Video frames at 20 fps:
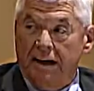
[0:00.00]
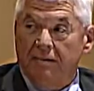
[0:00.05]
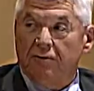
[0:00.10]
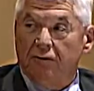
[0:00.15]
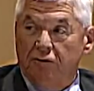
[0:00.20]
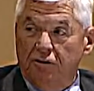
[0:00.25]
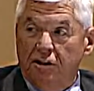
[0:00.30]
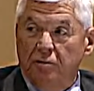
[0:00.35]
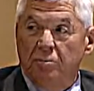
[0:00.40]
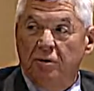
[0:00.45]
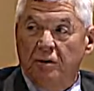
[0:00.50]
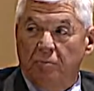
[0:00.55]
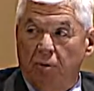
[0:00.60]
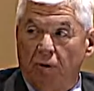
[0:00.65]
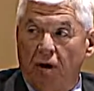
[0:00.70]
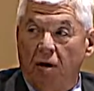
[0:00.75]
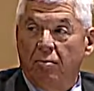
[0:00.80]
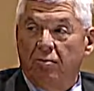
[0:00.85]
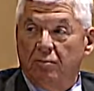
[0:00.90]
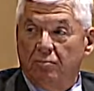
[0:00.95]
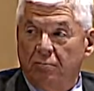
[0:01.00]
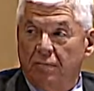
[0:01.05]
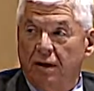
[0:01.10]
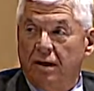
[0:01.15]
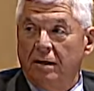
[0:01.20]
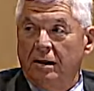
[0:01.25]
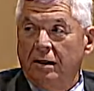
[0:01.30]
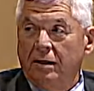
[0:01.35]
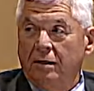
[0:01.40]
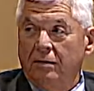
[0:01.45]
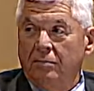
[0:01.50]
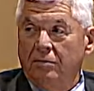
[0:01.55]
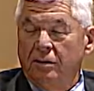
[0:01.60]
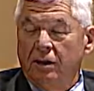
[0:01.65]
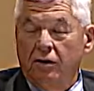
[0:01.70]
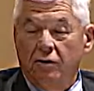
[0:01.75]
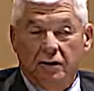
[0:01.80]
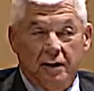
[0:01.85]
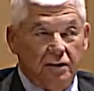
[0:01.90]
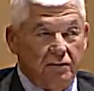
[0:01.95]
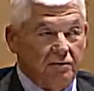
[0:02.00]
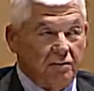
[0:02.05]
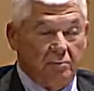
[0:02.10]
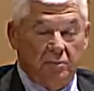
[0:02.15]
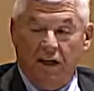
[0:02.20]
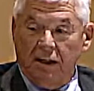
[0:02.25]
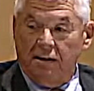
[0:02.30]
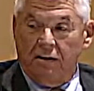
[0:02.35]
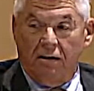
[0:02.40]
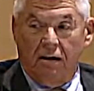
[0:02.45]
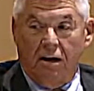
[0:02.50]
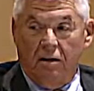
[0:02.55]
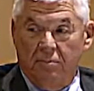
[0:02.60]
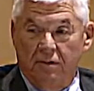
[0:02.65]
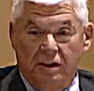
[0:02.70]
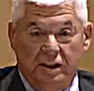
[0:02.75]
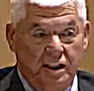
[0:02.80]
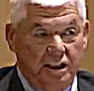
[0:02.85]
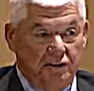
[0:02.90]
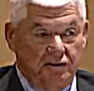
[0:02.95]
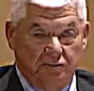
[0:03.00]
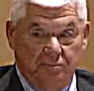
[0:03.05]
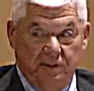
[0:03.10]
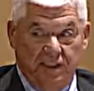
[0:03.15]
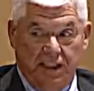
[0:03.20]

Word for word: He voted against hiring Mr. Woodall as a lobbyist,